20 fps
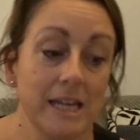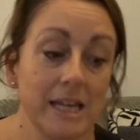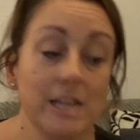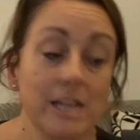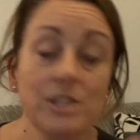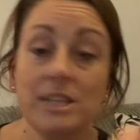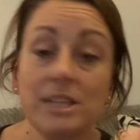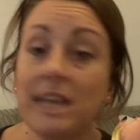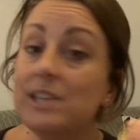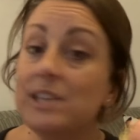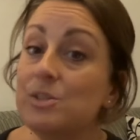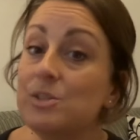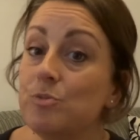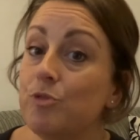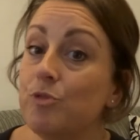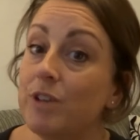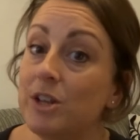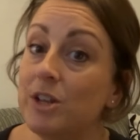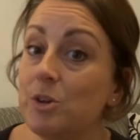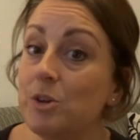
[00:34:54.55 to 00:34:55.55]
So yeah, some
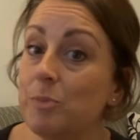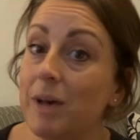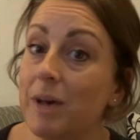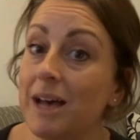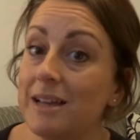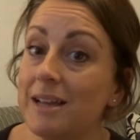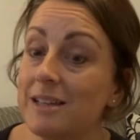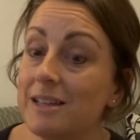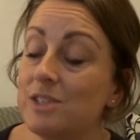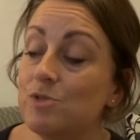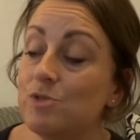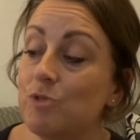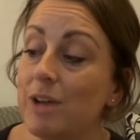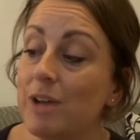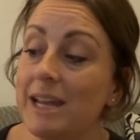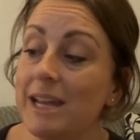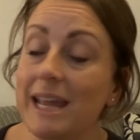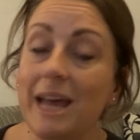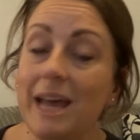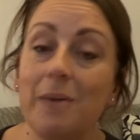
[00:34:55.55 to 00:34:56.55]
really good bargains
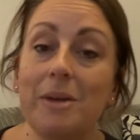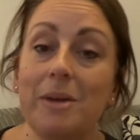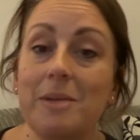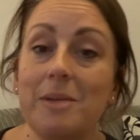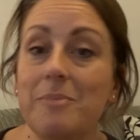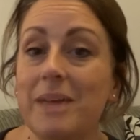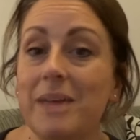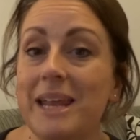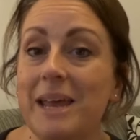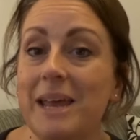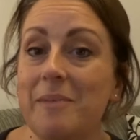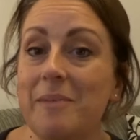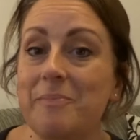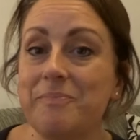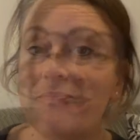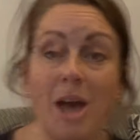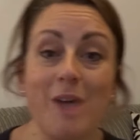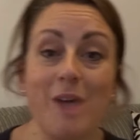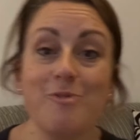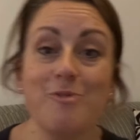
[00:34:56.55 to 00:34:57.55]
right now in B&M.
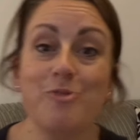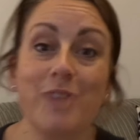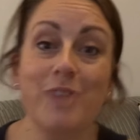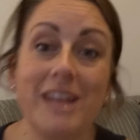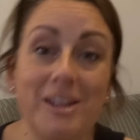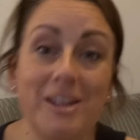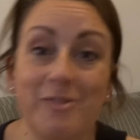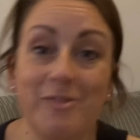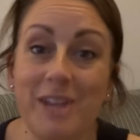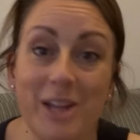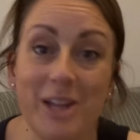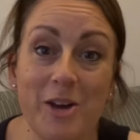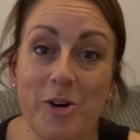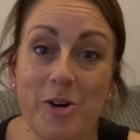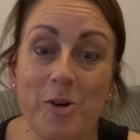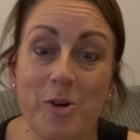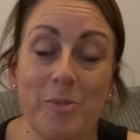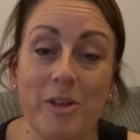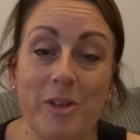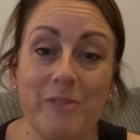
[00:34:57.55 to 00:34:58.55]
I really, really
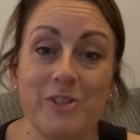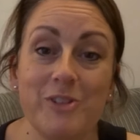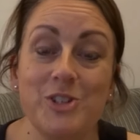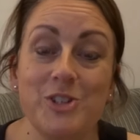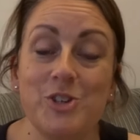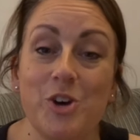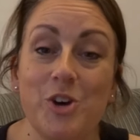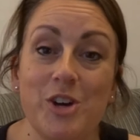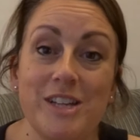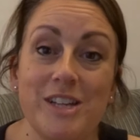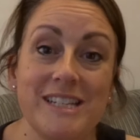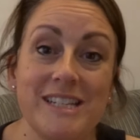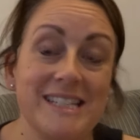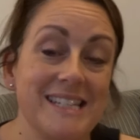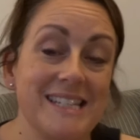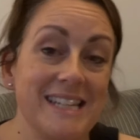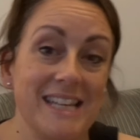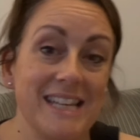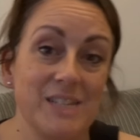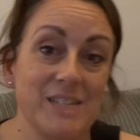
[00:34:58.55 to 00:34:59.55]
hope that you've enjoyed
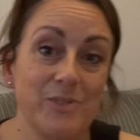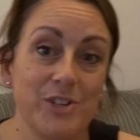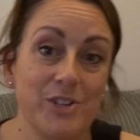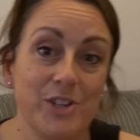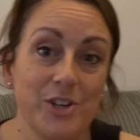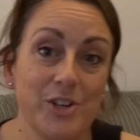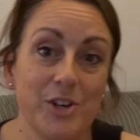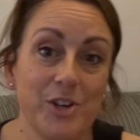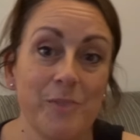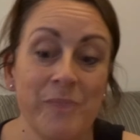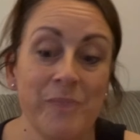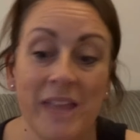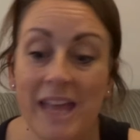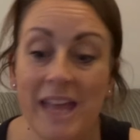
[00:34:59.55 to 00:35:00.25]
today's video.